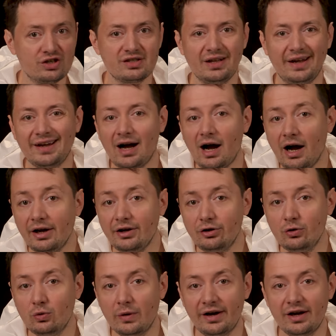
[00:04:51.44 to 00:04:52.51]
like I
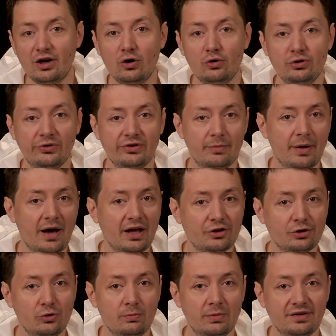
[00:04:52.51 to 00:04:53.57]
do when I go use the
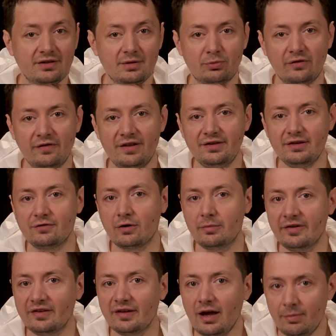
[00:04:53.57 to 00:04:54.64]
bathroom, but to prevent it from
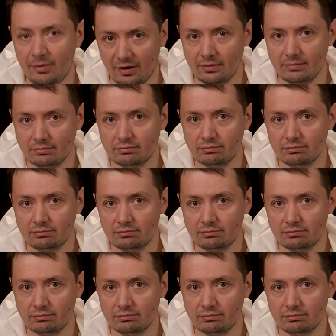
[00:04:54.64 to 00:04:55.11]
escaping. Of